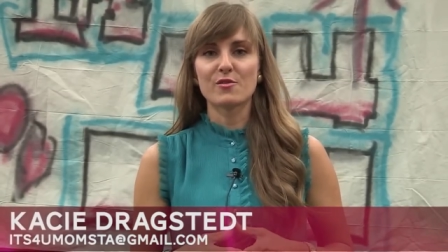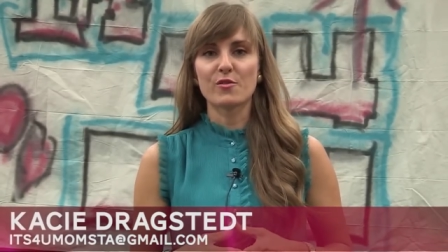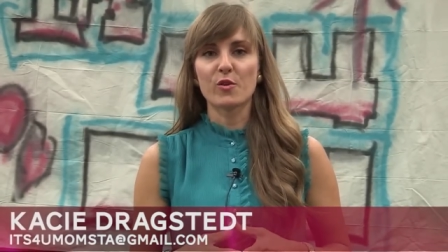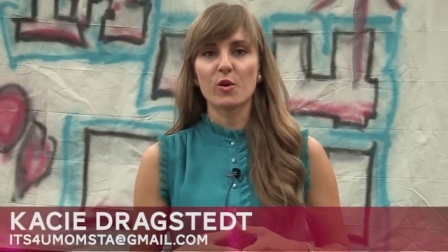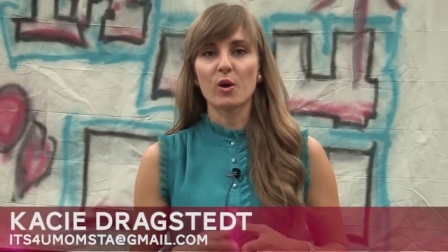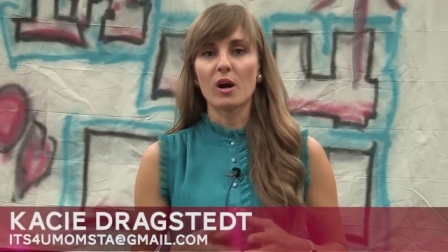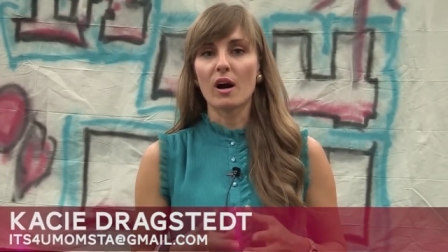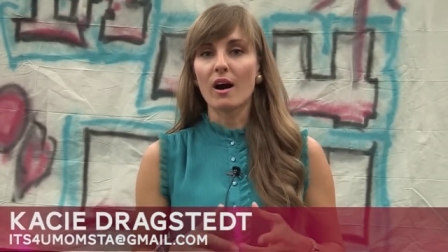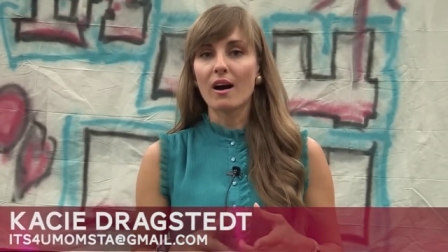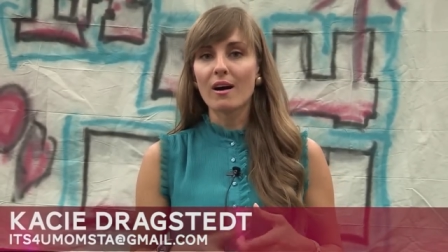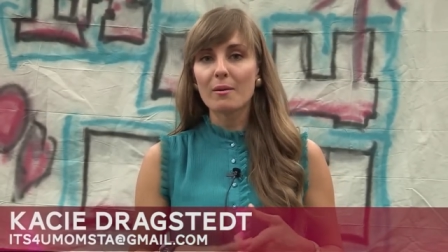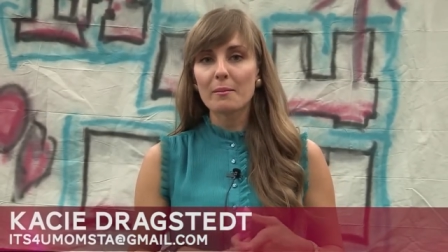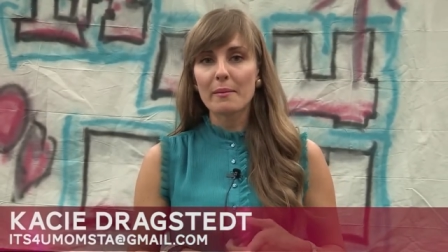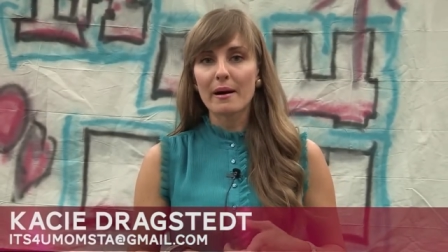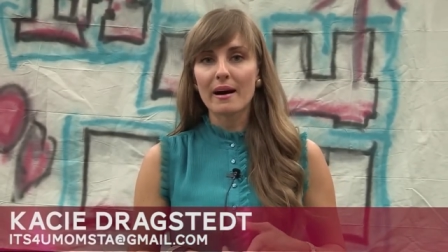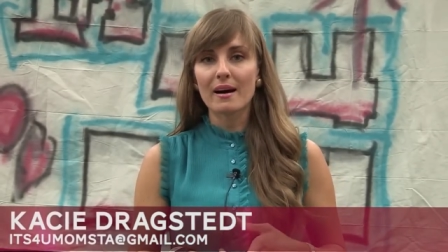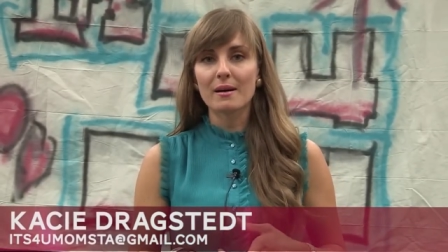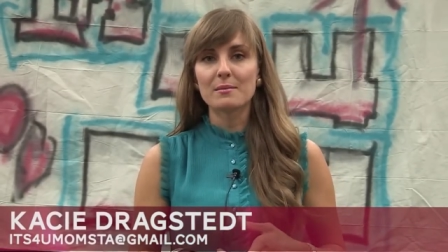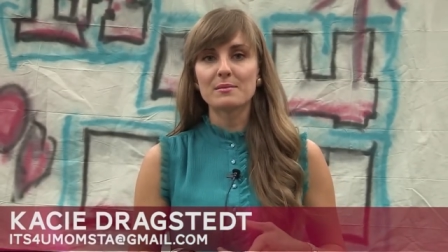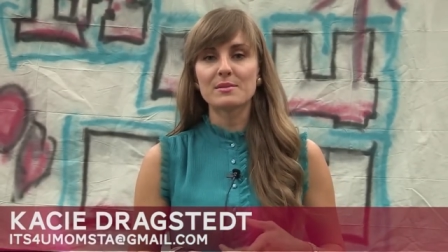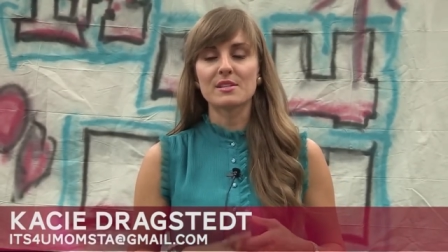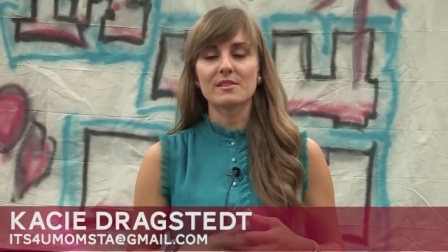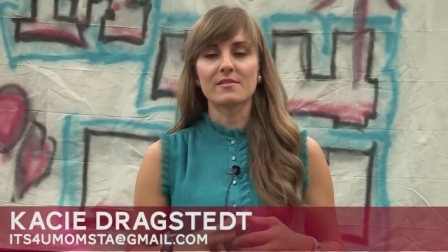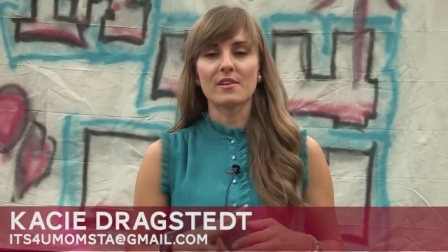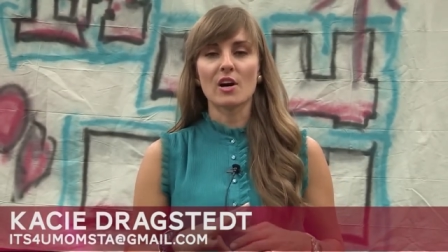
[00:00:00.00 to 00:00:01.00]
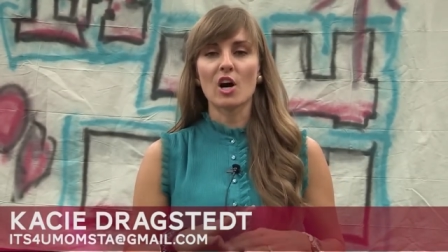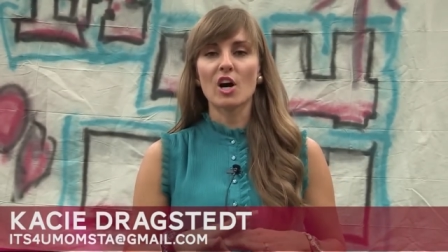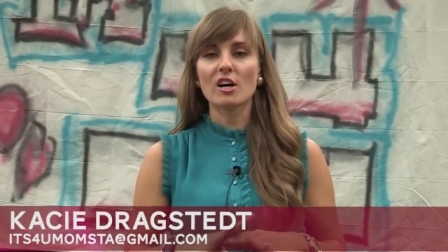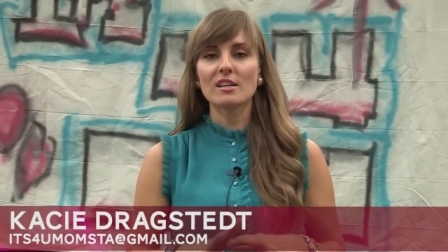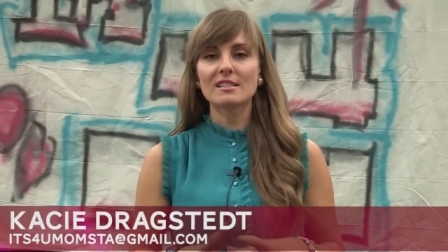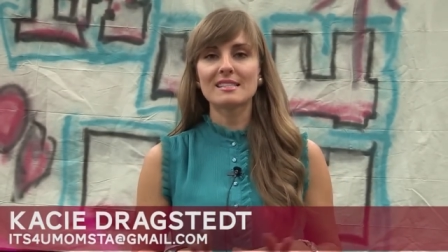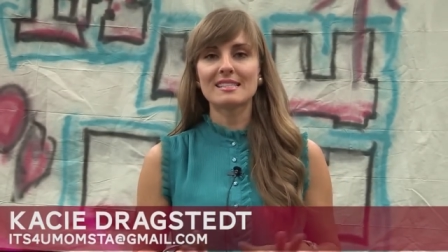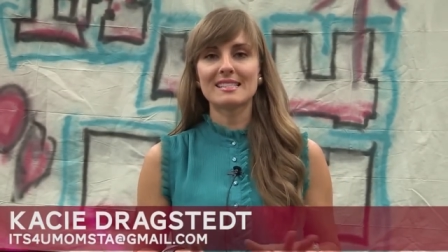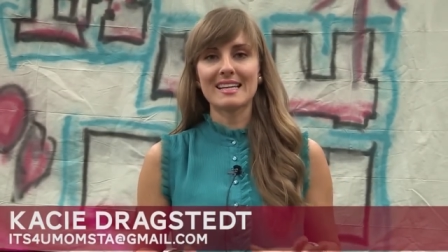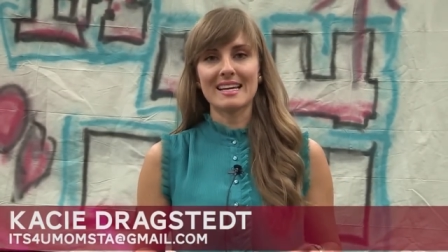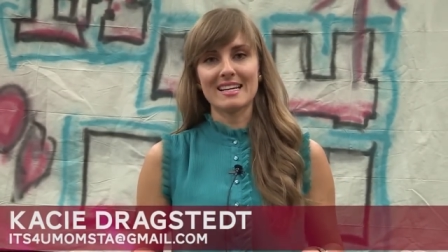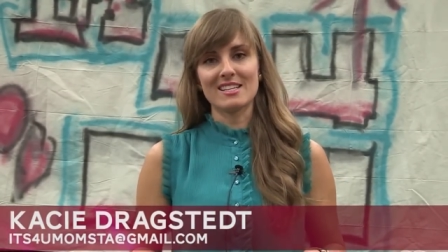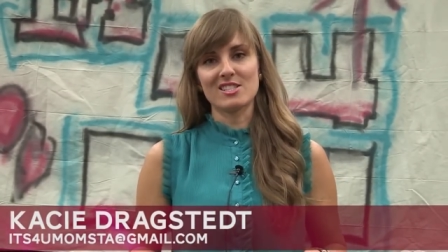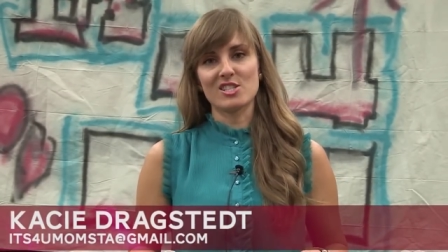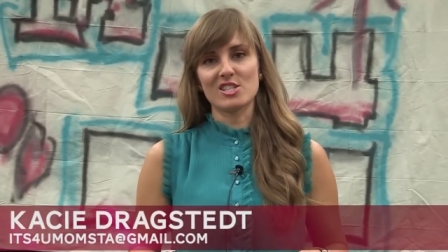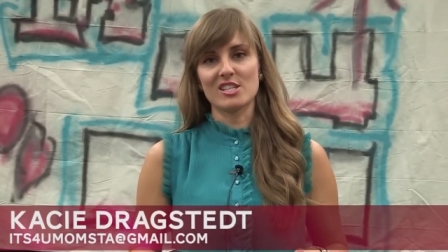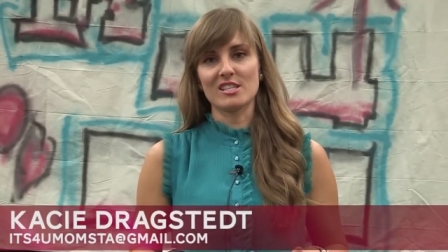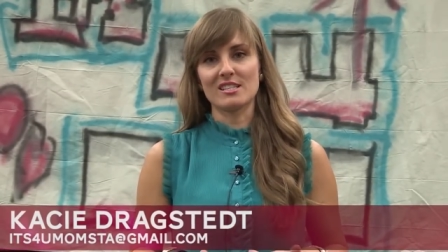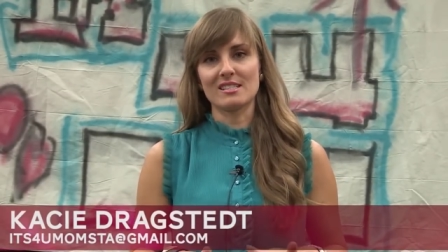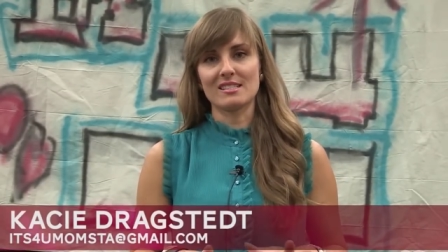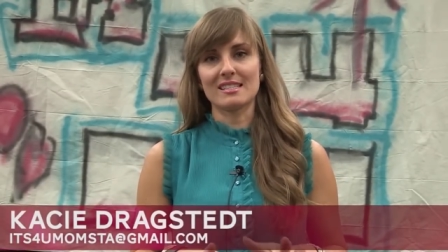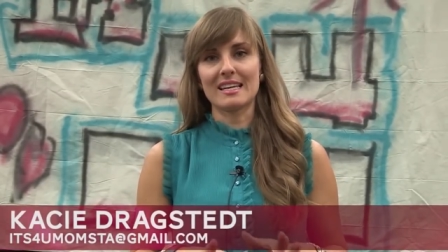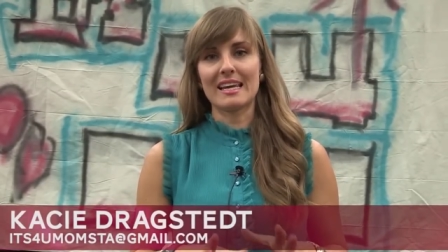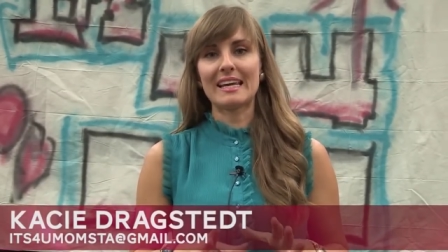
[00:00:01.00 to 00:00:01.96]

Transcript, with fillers: for all moms of all stages